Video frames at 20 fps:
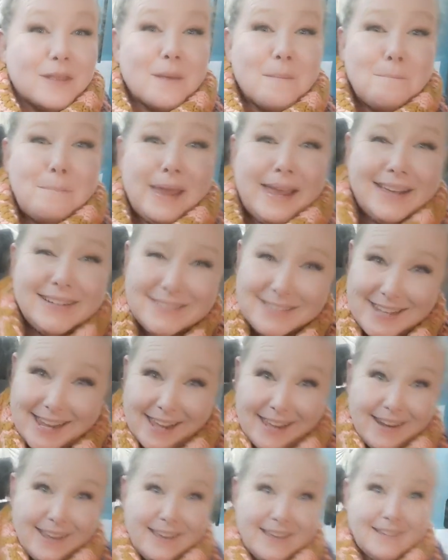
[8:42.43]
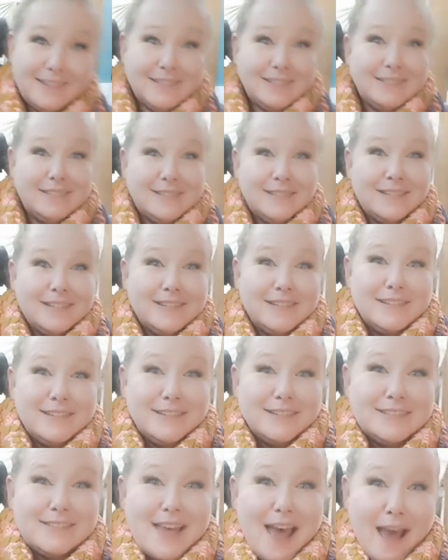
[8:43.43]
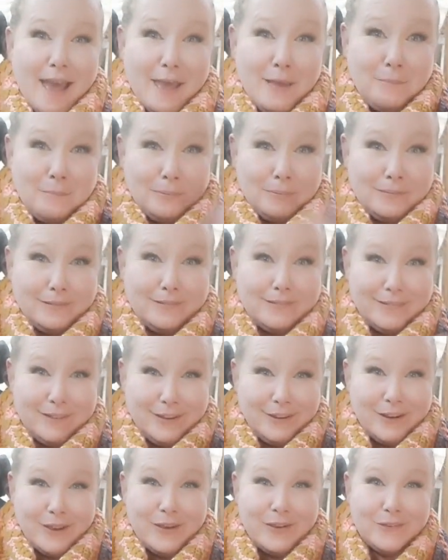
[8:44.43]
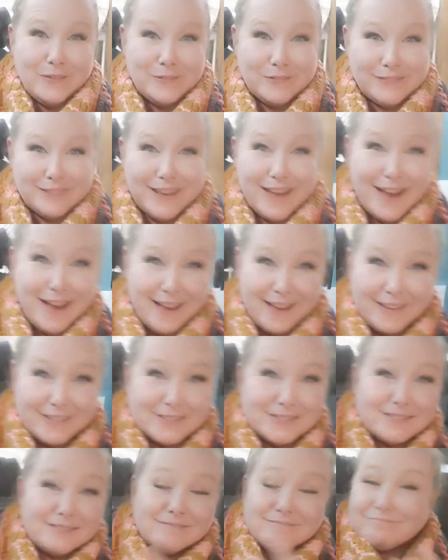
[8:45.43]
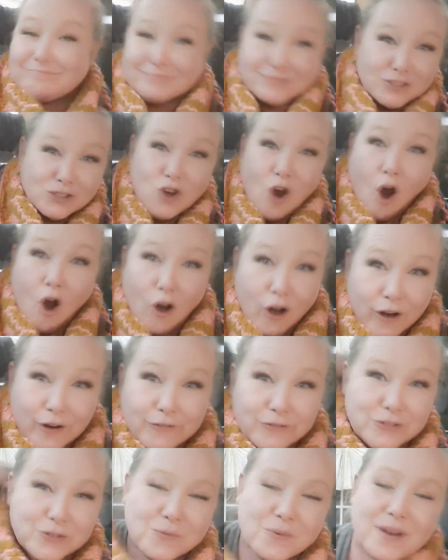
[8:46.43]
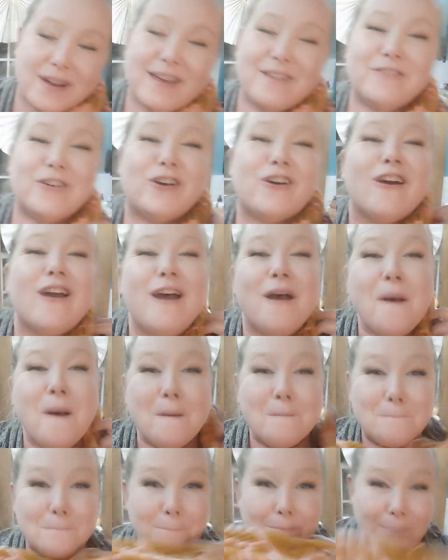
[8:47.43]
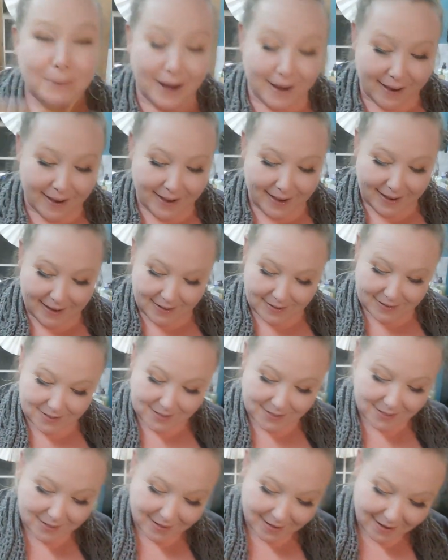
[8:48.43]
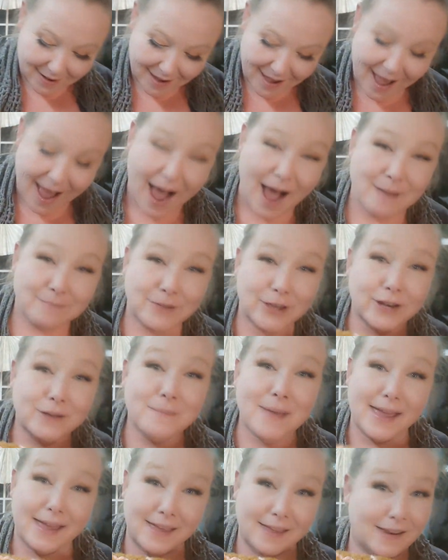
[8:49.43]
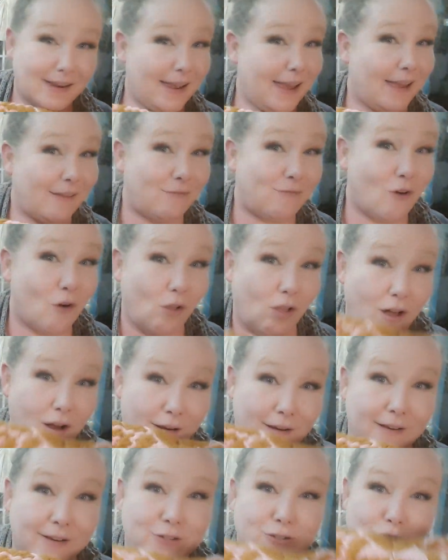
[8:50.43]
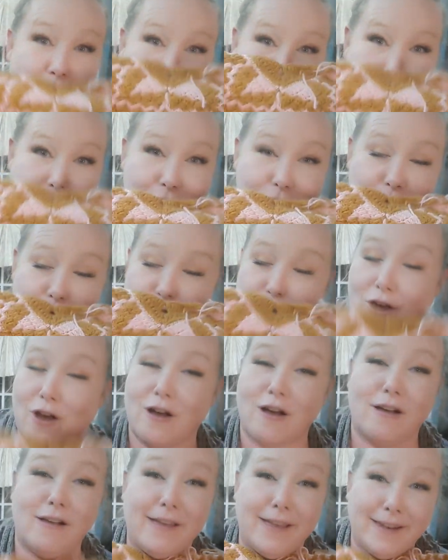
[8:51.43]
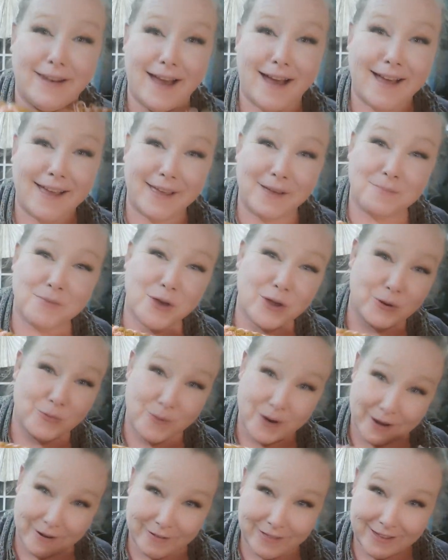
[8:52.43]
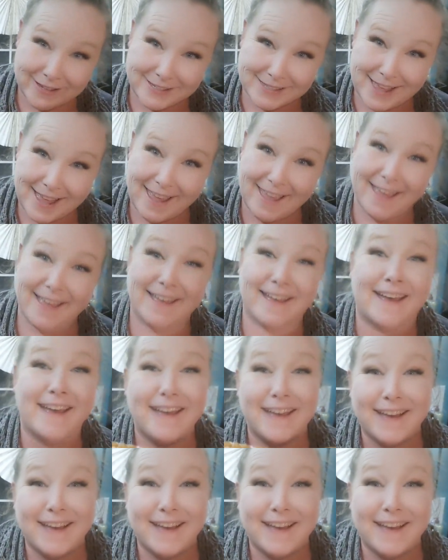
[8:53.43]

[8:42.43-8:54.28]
bandana type, you know, uh, scarves or whatever, but I'm going to make it a full-on triangle shawl, and I am going to wear this thing